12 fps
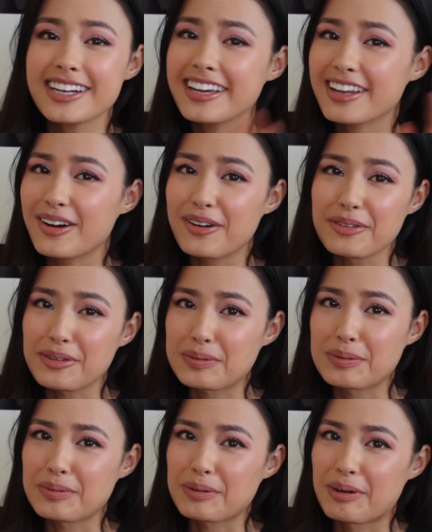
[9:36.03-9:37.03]
I get all those
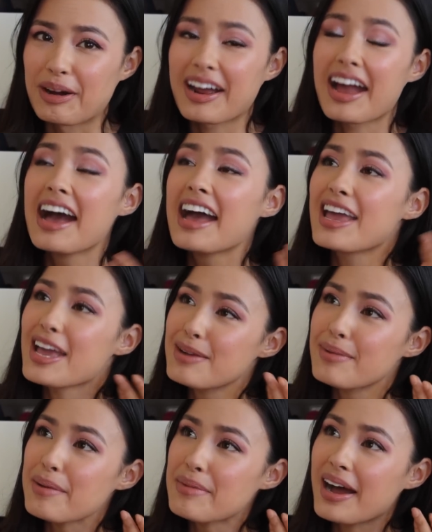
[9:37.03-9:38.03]
people wrong.
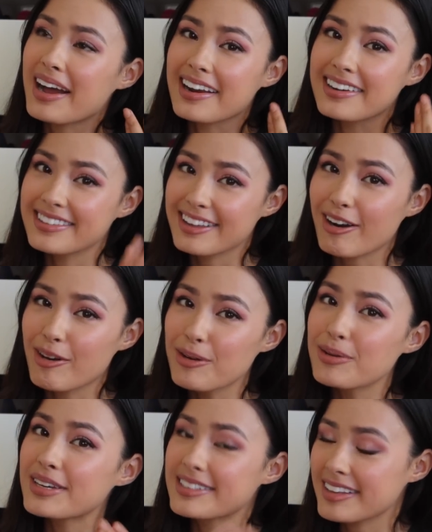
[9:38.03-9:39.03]
In my mind, they're who
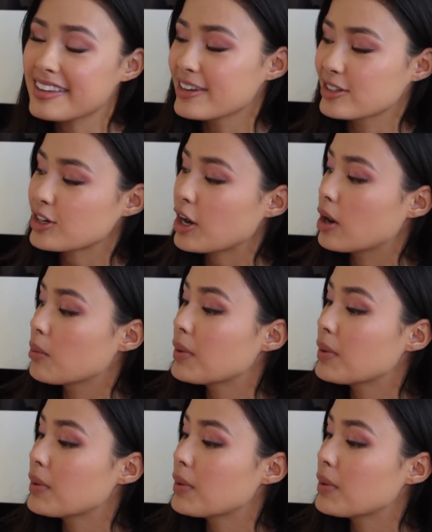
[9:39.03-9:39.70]
is in the show.